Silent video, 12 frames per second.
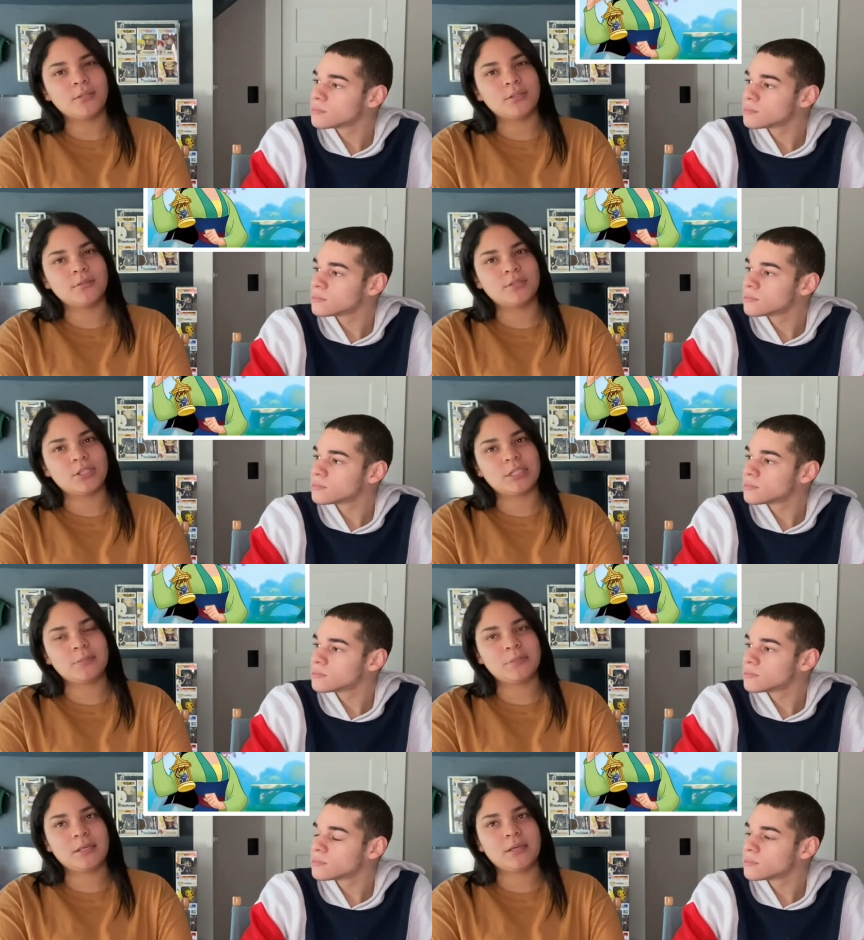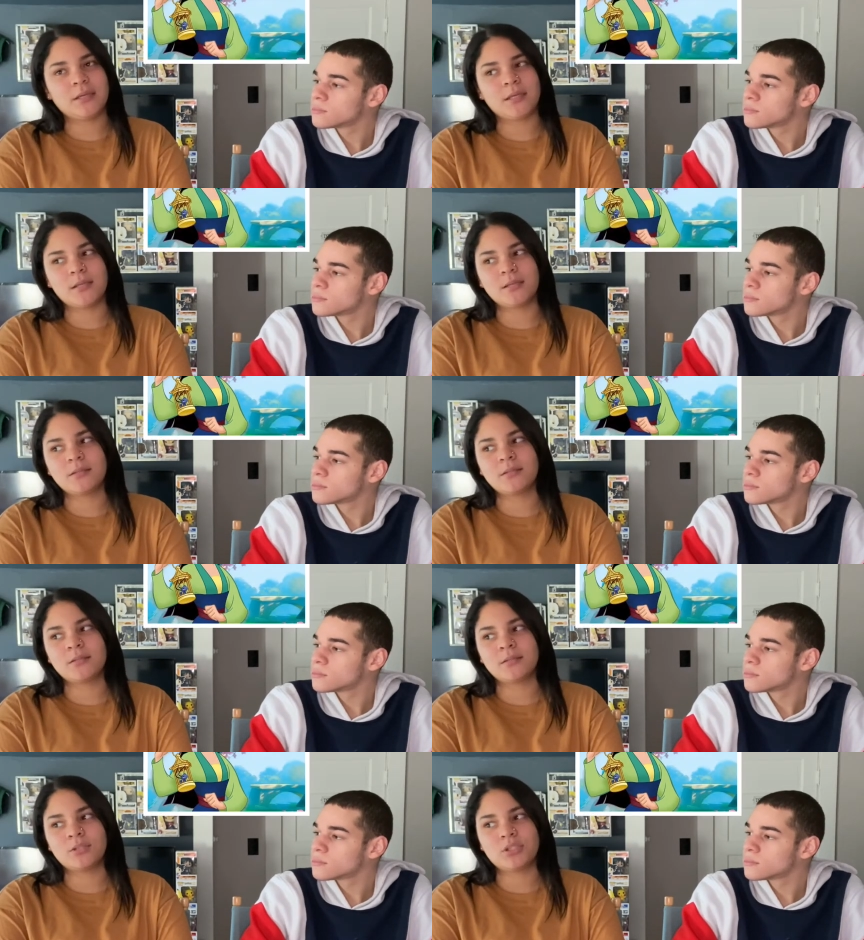Speaker 1: Just because
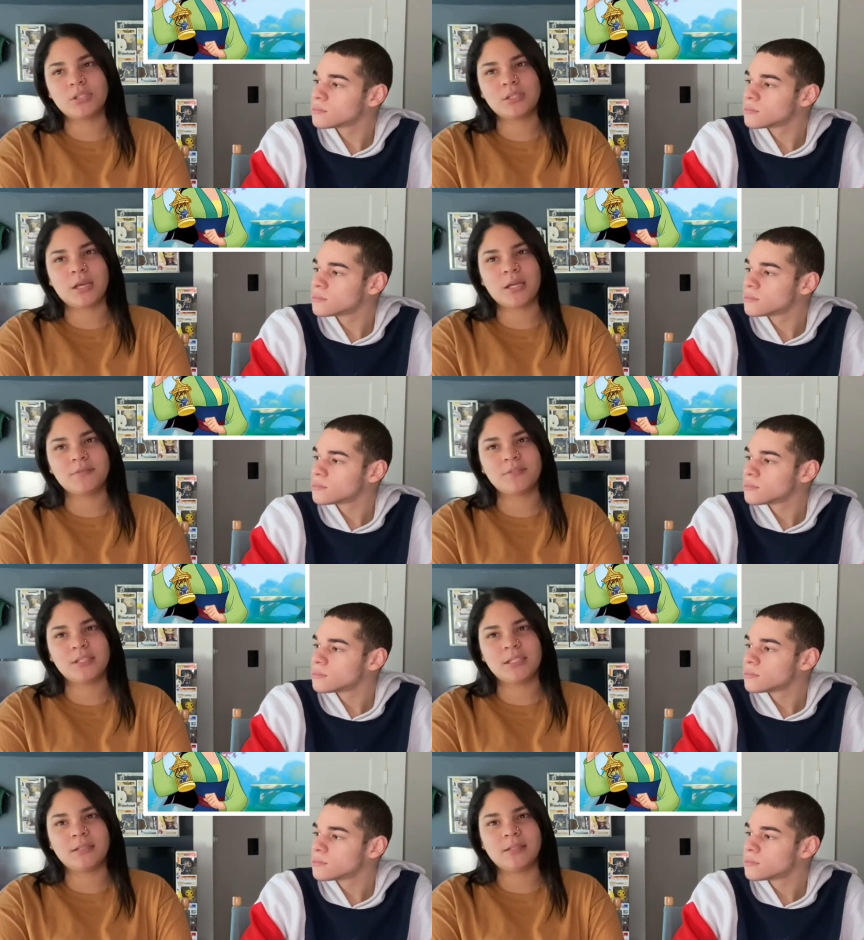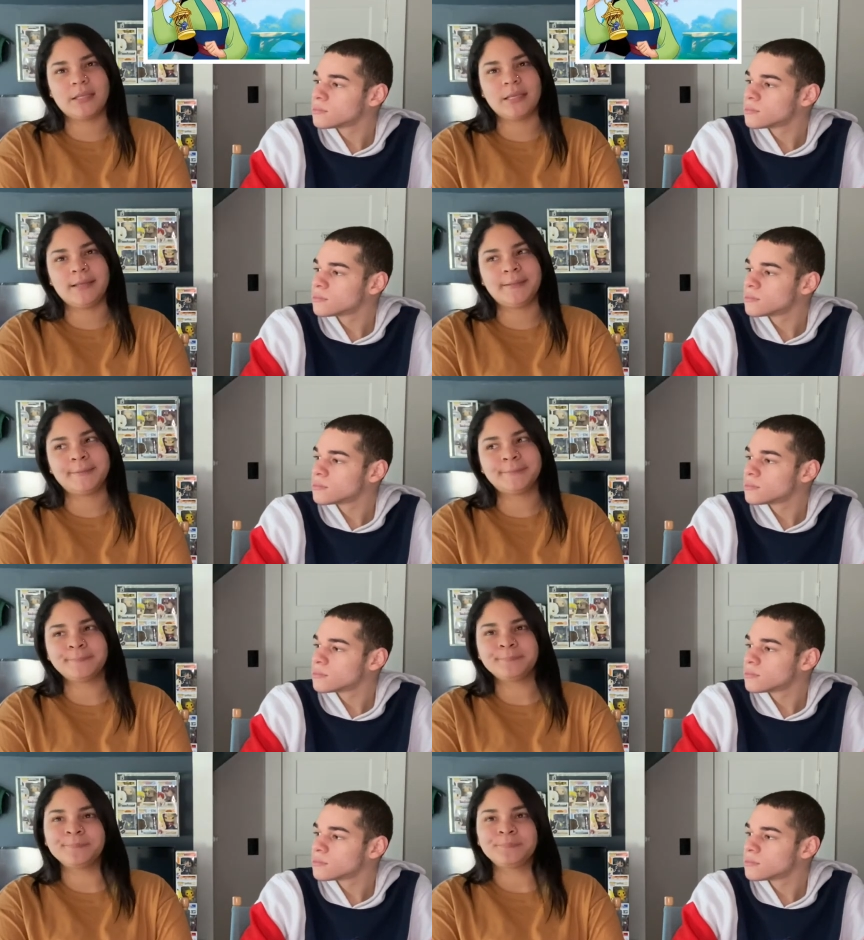she's kind of seen like,
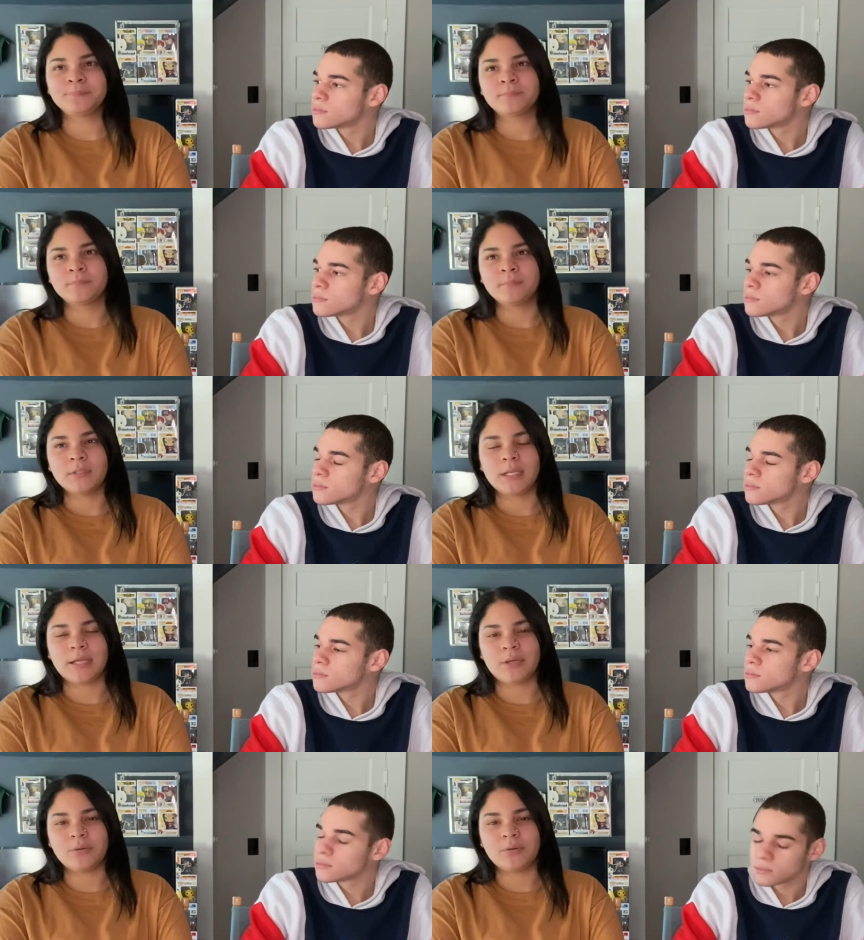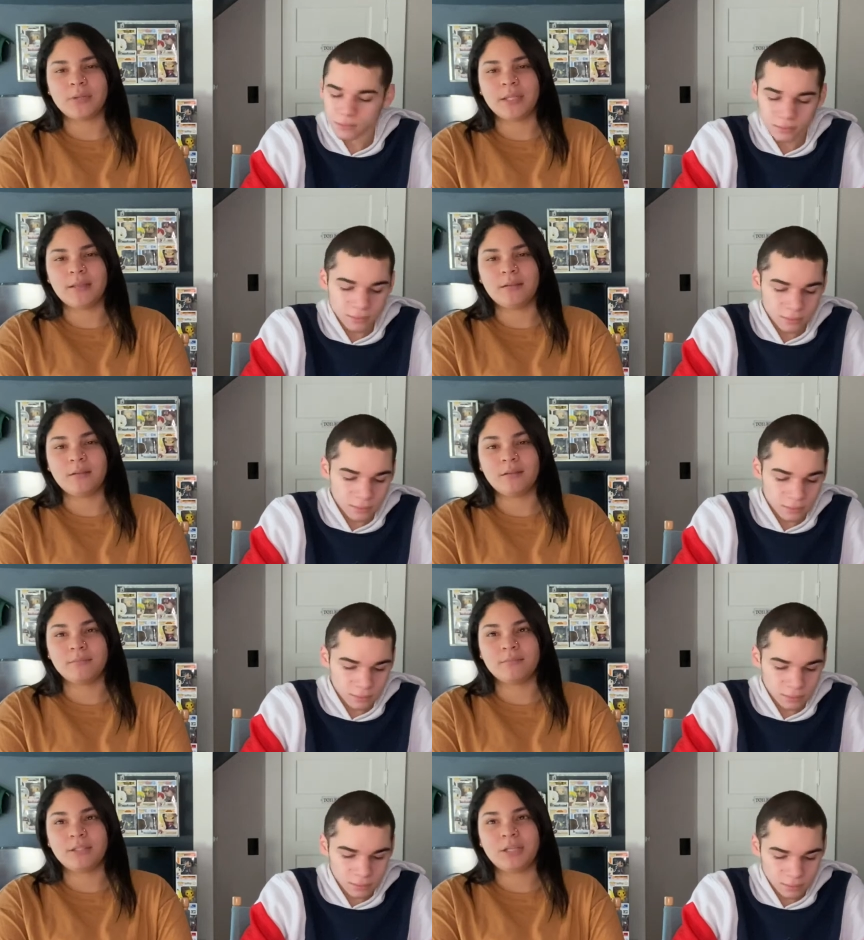I don't know, like
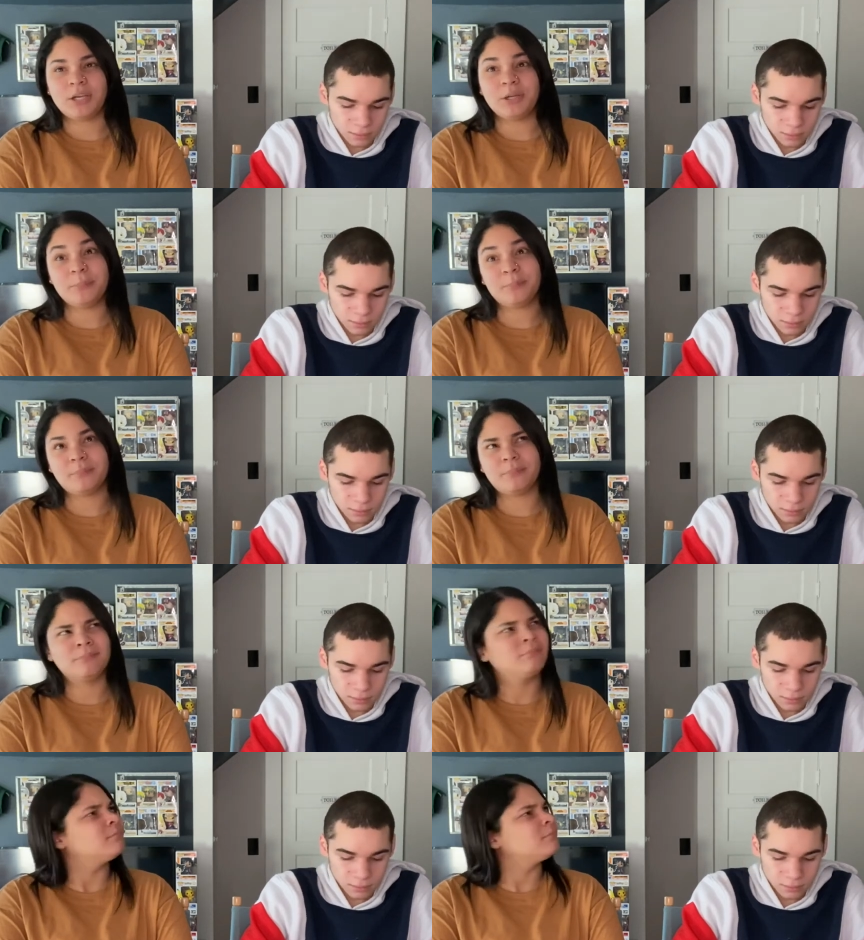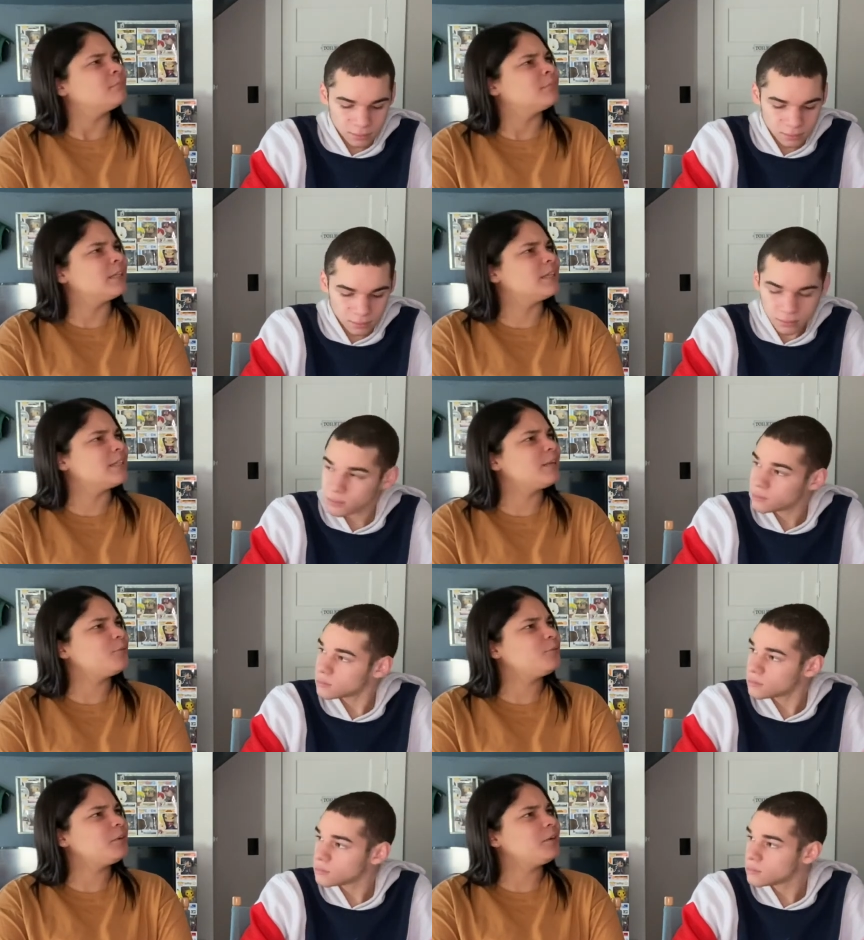the un, is that a
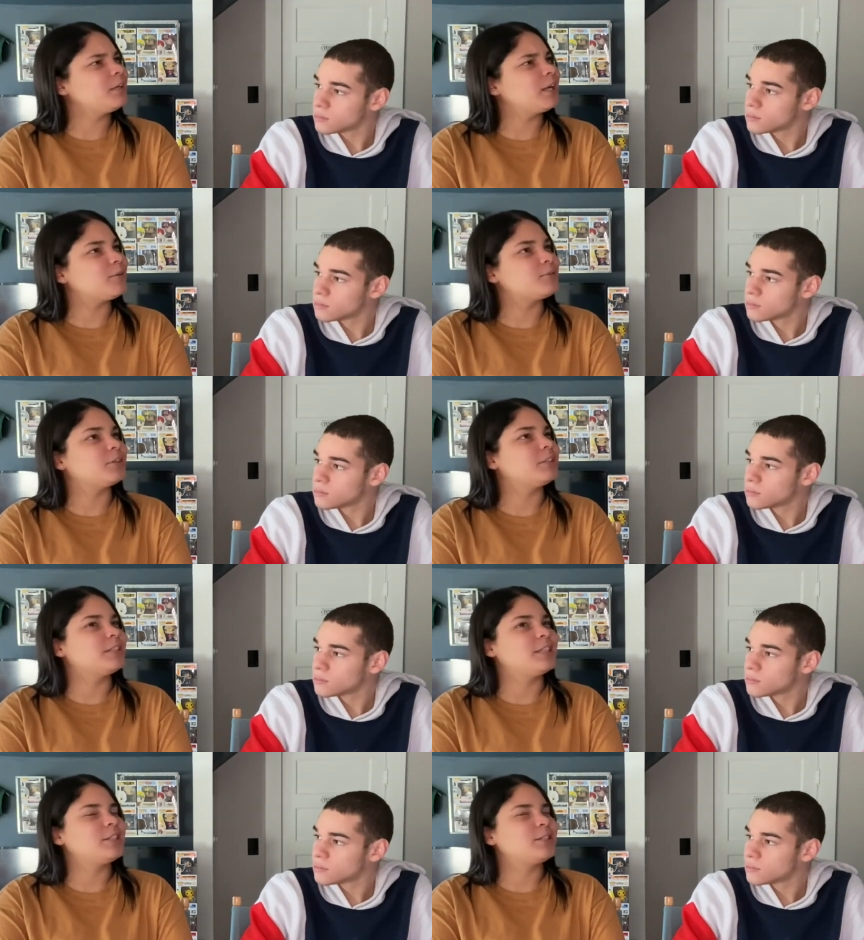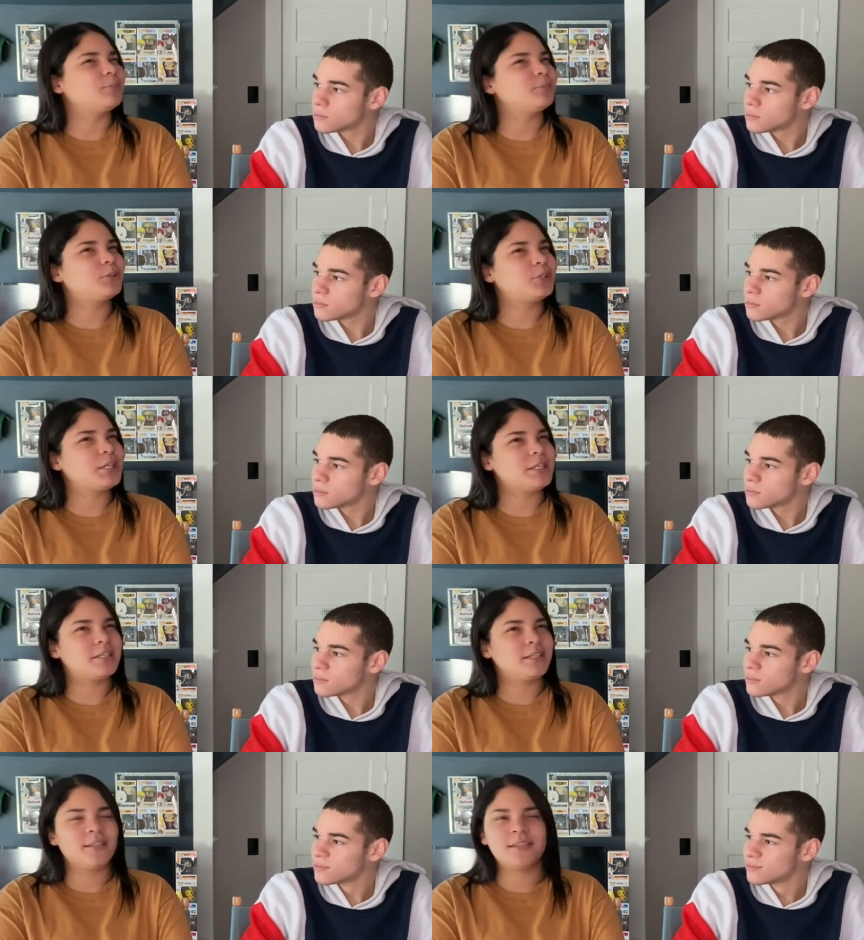word? I was gonna say some
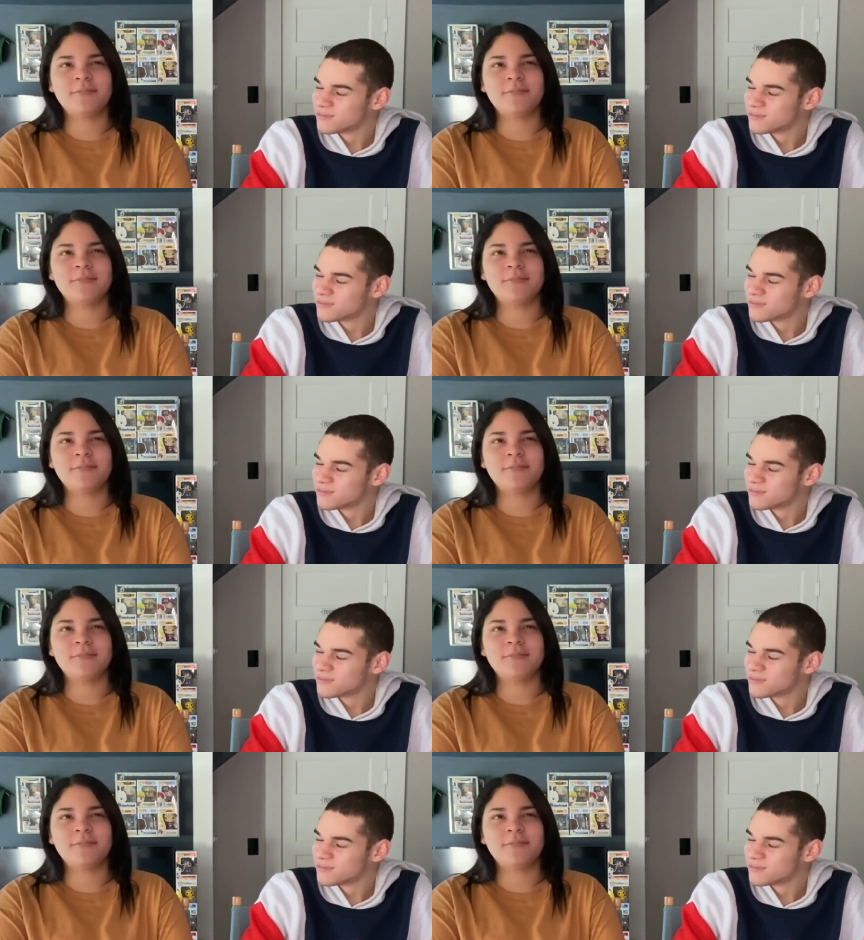crazy